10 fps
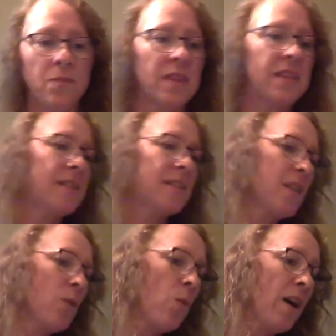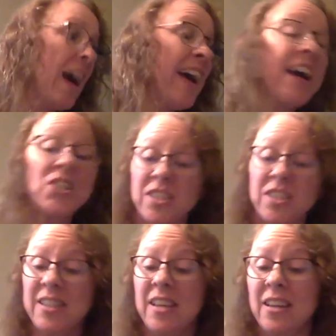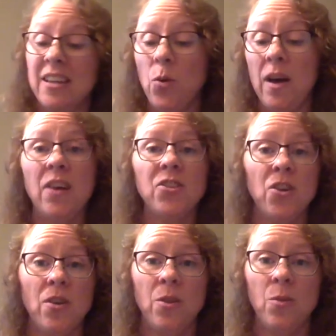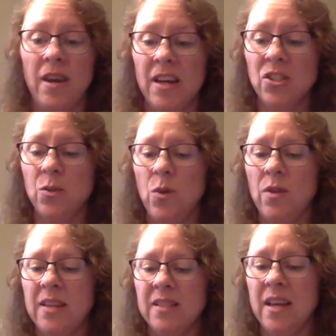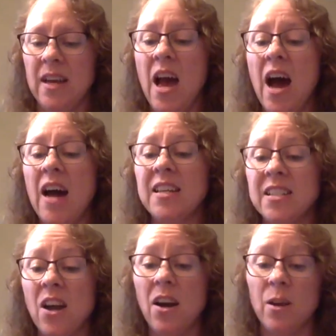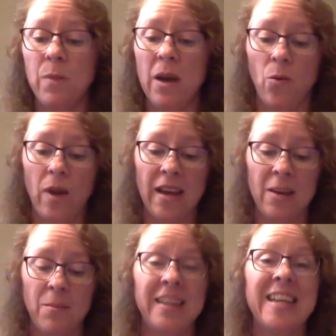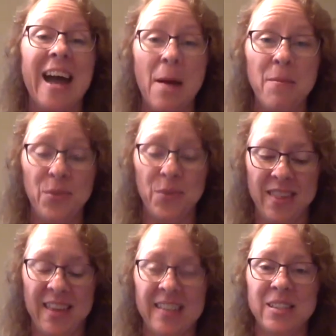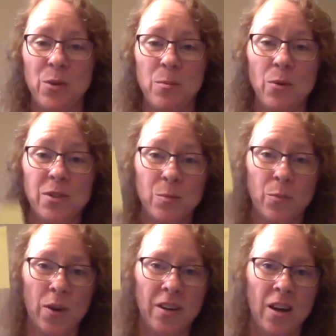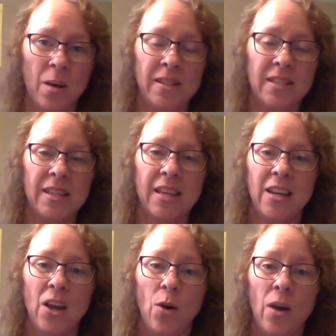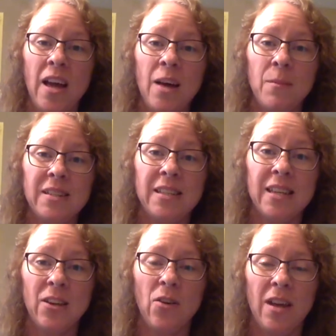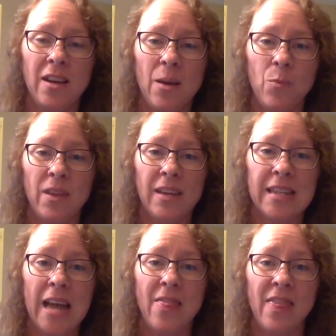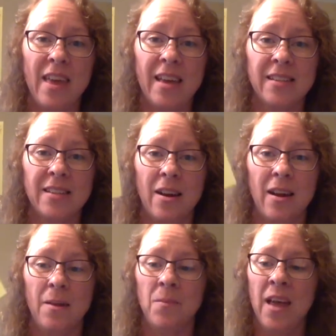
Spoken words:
This isn't the one. I actually did. You know what? I'll show you the one I actually wrote last night. I started by writing my top 3 things that were most important on my sticky note. My sticky note ended up with 10 things on it.